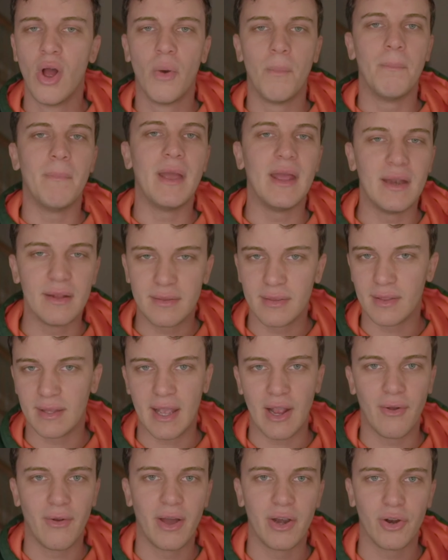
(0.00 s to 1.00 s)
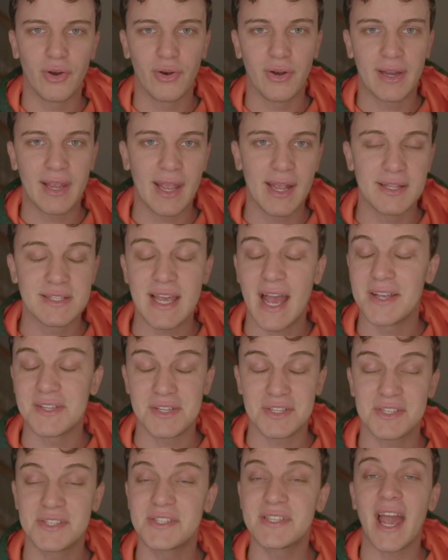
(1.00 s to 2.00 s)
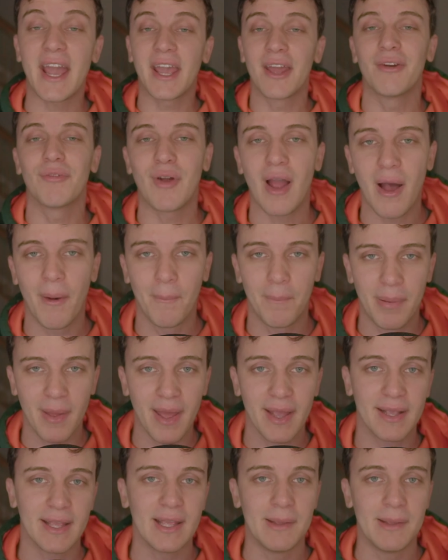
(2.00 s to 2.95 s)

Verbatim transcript: made it to the Carolina Hurricanes as a second round pick.